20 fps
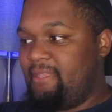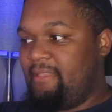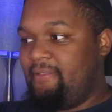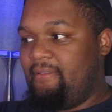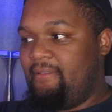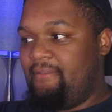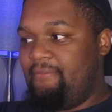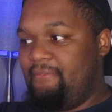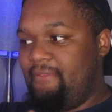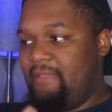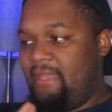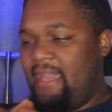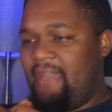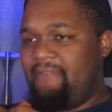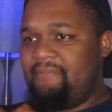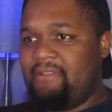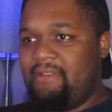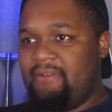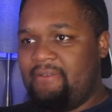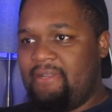If you
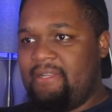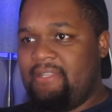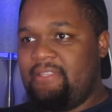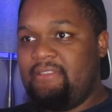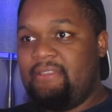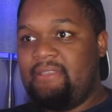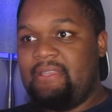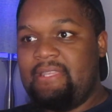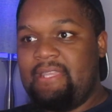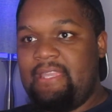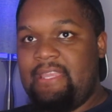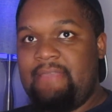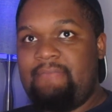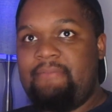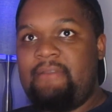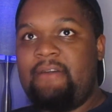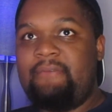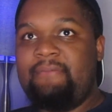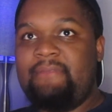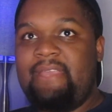haven't already, you can
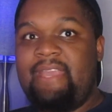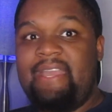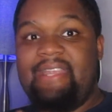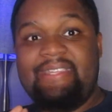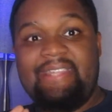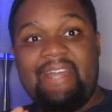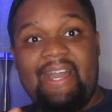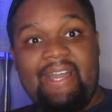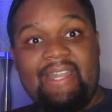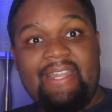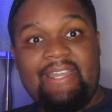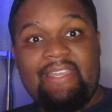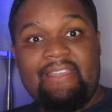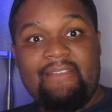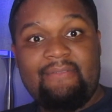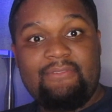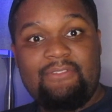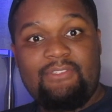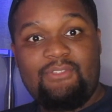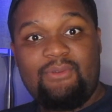email me at
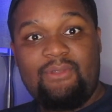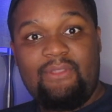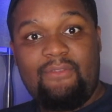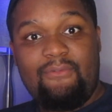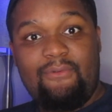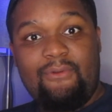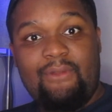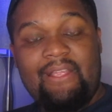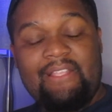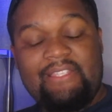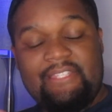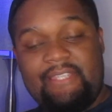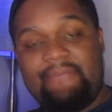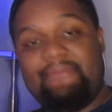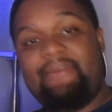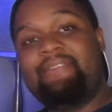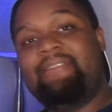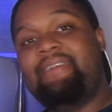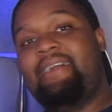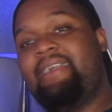
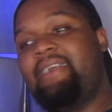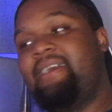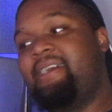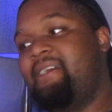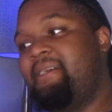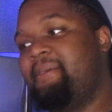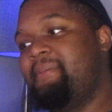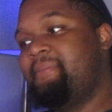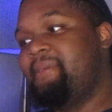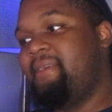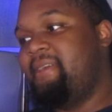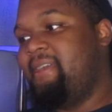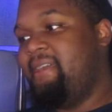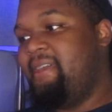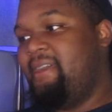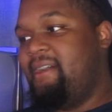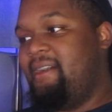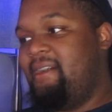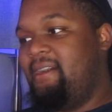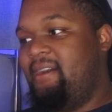dinam24@gmail.com.
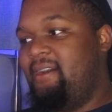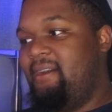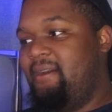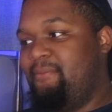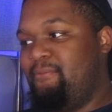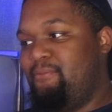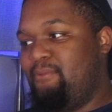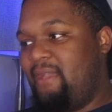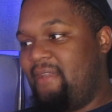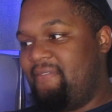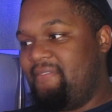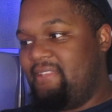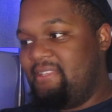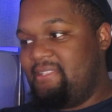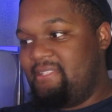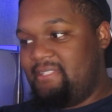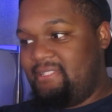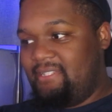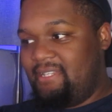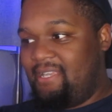If you have any
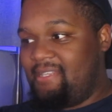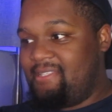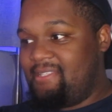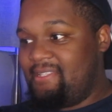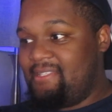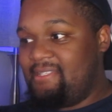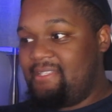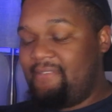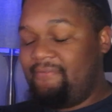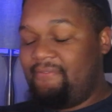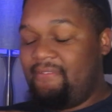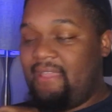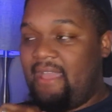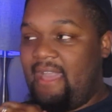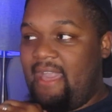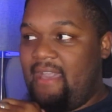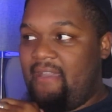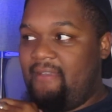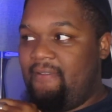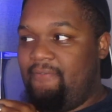suggestions, if you
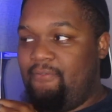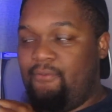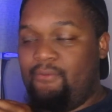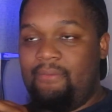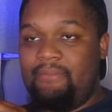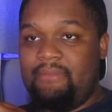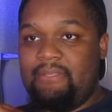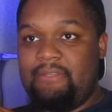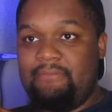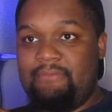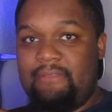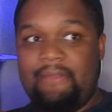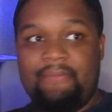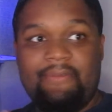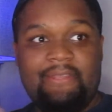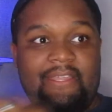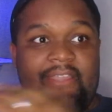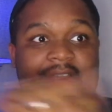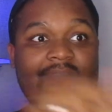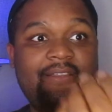want me to be able
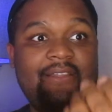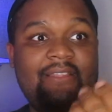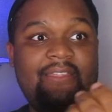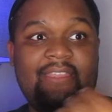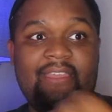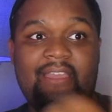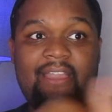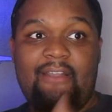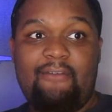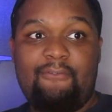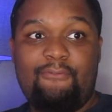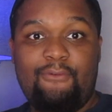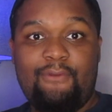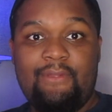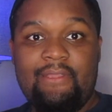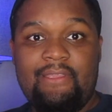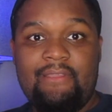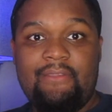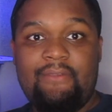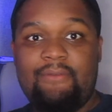to hear anything out for
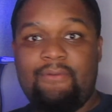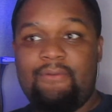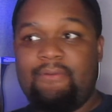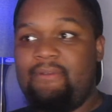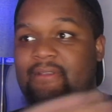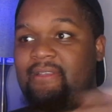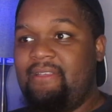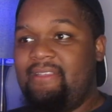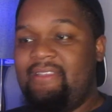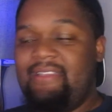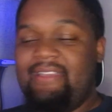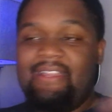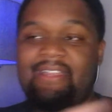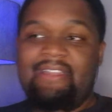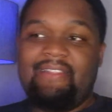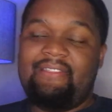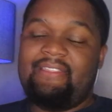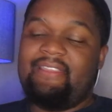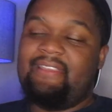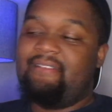you,
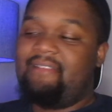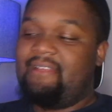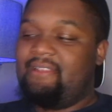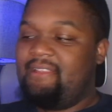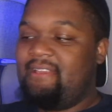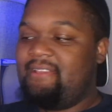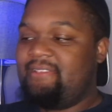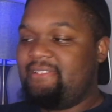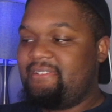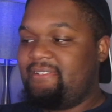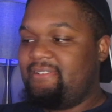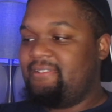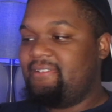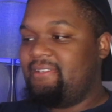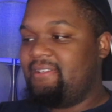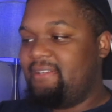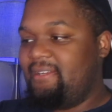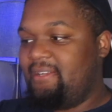anything of that nature,